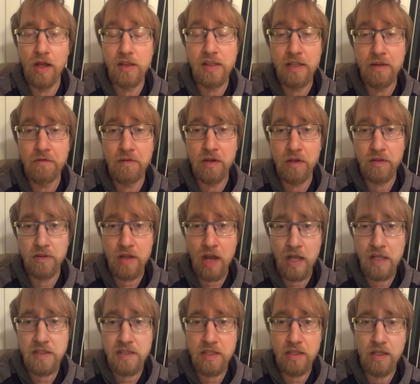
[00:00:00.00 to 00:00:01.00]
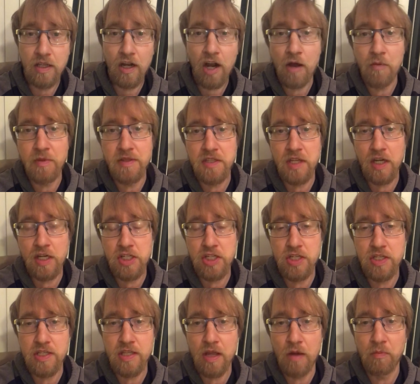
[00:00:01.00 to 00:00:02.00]
Leave your thoughts in the comment
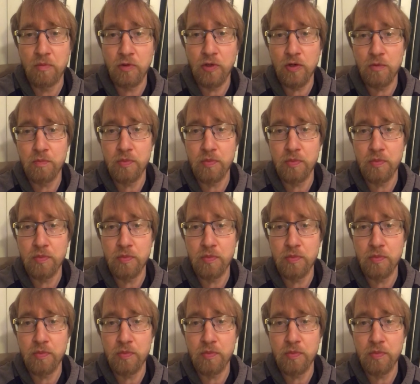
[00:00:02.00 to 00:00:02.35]
sections down below.